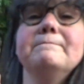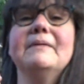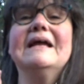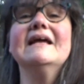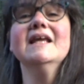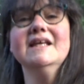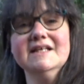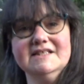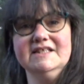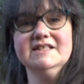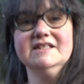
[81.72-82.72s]
barely
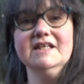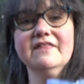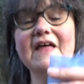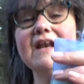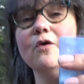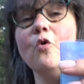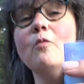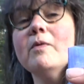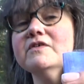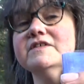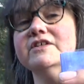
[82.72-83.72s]
existing. That
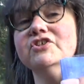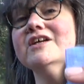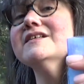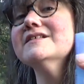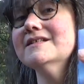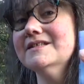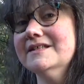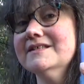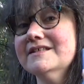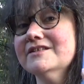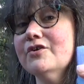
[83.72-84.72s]
almost just
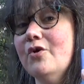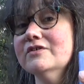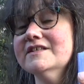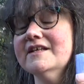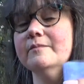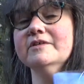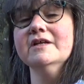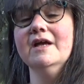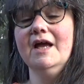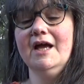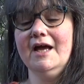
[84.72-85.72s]
exists as a concept.
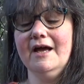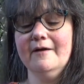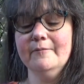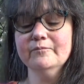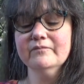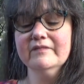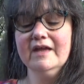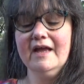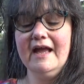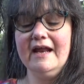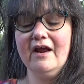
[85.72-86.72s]

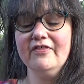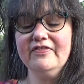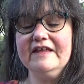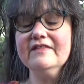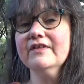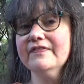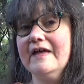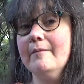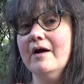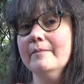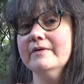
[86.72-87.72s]
And I think
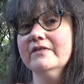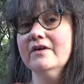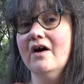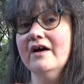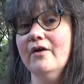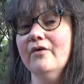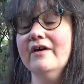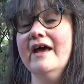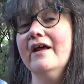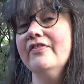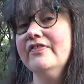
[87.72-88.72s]
that might be the nylon,
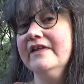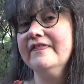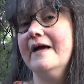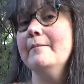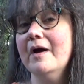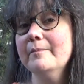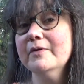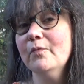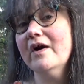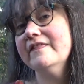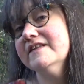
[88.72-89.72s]
and I think that might be
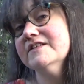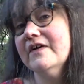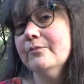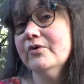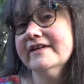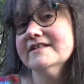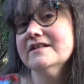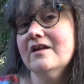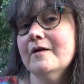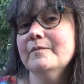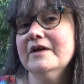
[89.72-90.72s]
why this fabric doesn't
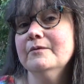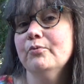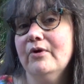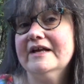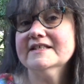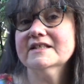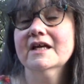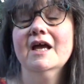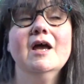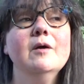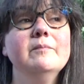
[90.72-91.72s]
like being pressed.
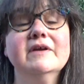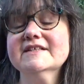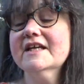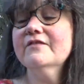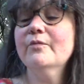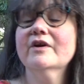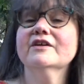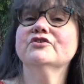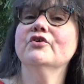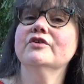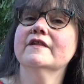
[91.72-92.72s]
Because even when I
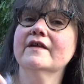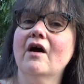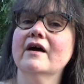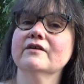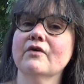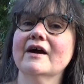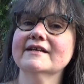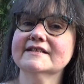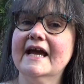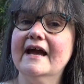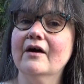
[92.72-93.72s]
turned the iron right
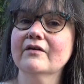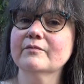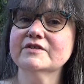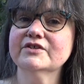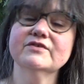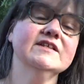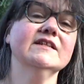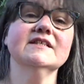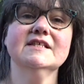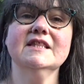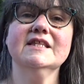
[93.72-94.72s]
down and was using
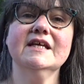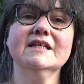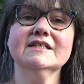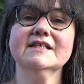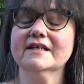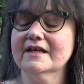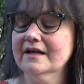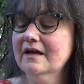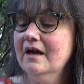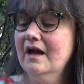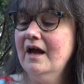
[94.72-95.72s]
the synthetic
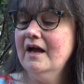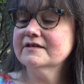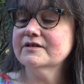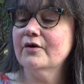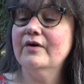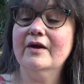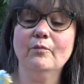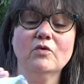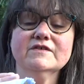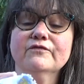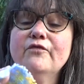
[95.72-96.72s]
setting, so it
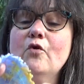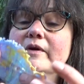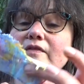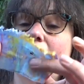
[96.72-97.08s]
wasn't forming